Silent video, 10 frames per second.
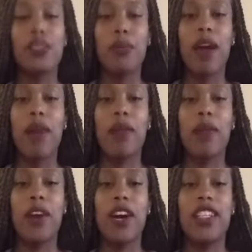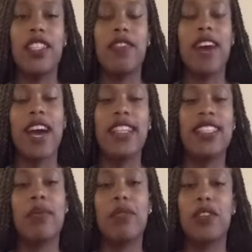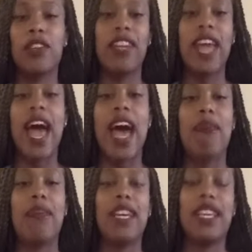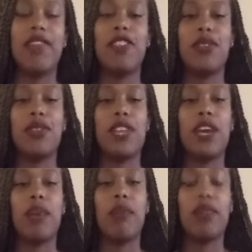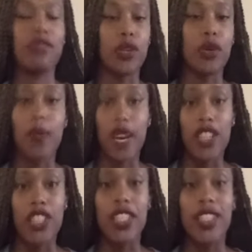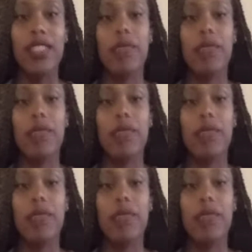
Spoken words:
probably want to find some sort of an app that gives you some review questions,